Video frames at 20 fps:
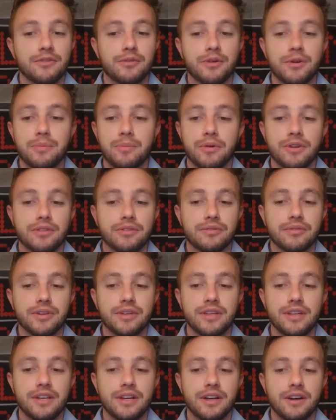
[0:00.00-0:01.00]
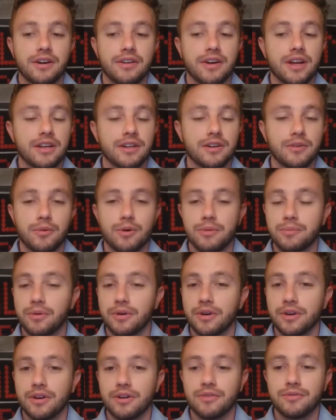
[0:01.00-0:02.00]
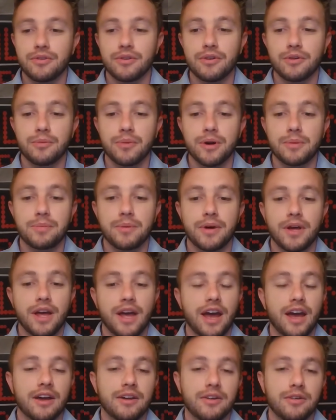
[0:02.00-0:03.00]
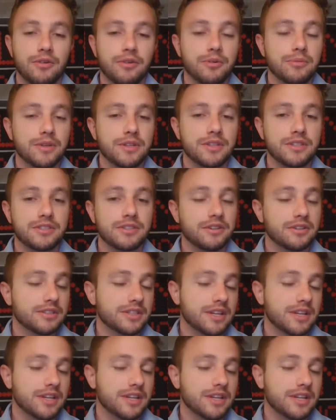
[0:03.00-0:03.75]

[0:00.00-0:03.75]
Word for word: 3.3 ERA and a 1.04 whip at home this year.